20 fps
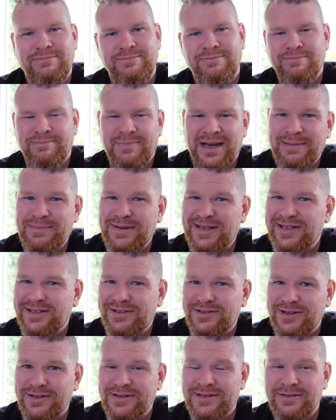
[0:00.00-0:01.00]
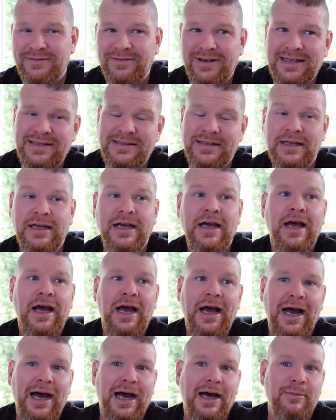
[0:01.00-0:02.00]
Maybe Dick Johnson Racing.
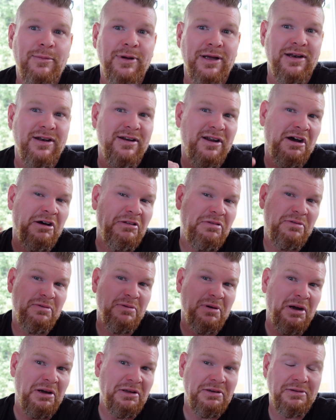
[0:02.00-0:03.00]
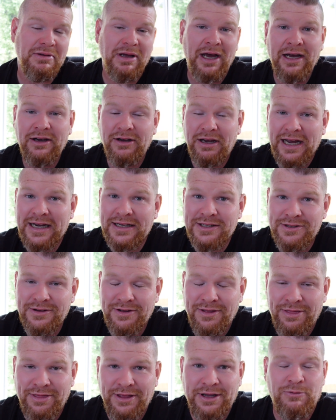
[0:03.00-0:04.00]
But I
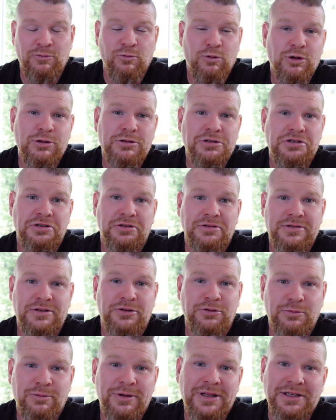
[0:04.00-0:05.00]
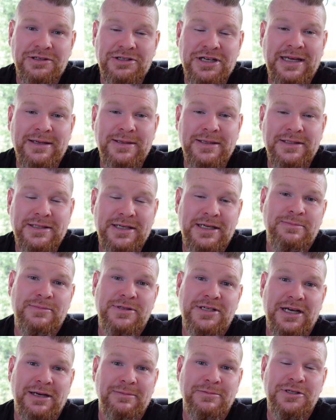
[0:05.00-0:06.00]
actually think Walkinshaw's could win the
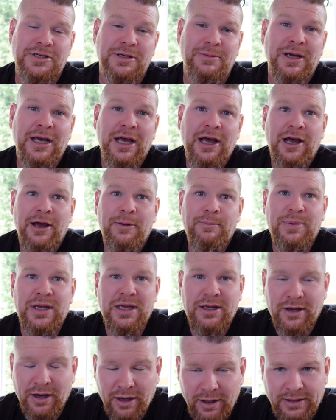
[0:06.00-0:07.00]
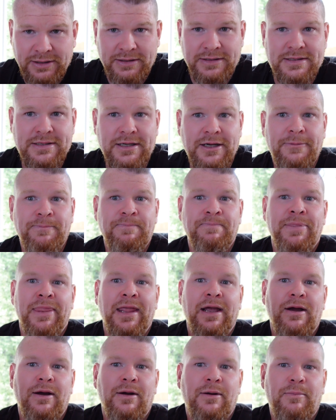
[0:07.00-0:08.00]
Teams Championship because
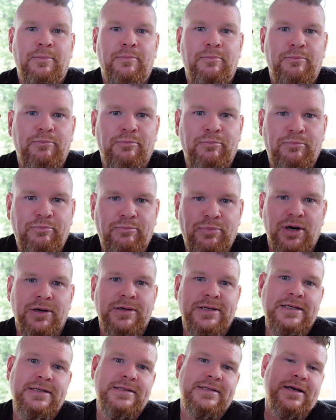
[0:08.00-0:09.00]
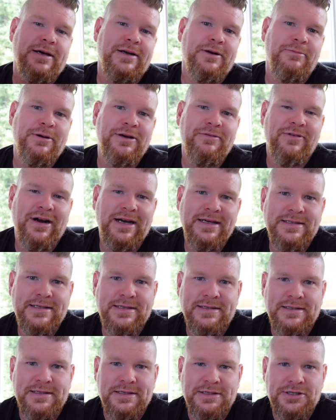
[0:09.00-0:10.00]
Brock is going to win
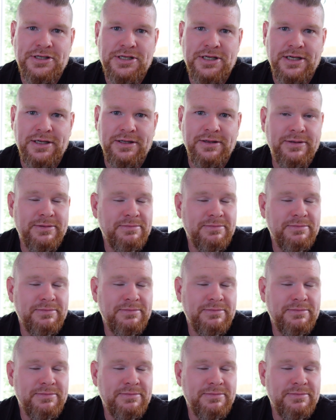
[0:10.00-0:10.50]
races this year.